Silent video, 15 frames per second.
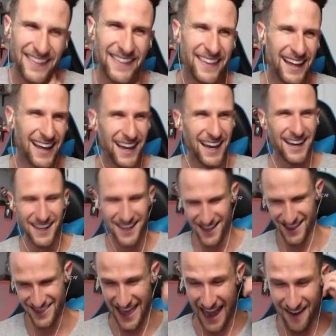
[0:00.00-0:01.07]
was good.
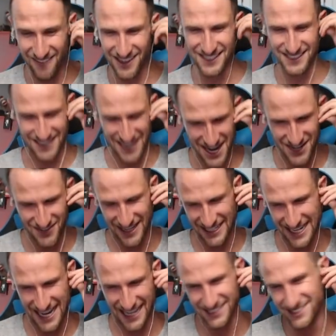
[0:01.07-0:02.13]
That was. Oh my
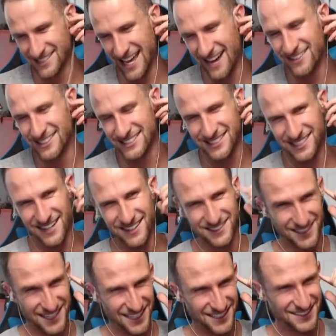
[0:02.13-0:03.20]
gosh! That, that was, was so
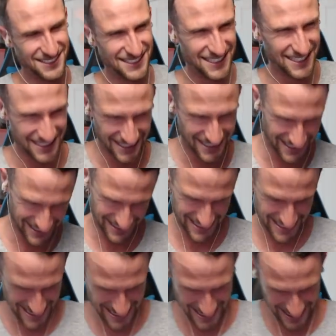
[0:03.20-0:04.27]
close. I
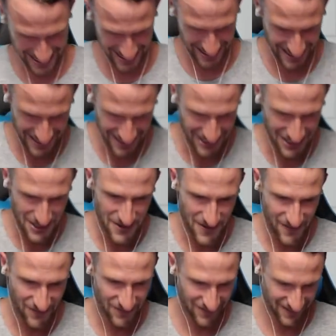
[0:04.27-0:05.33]
yeah. That sucked. Oh
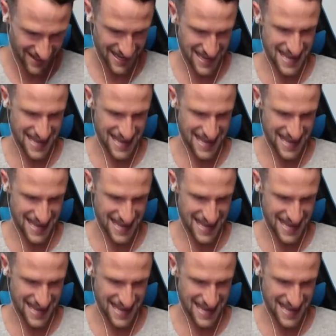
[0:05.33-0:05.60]
my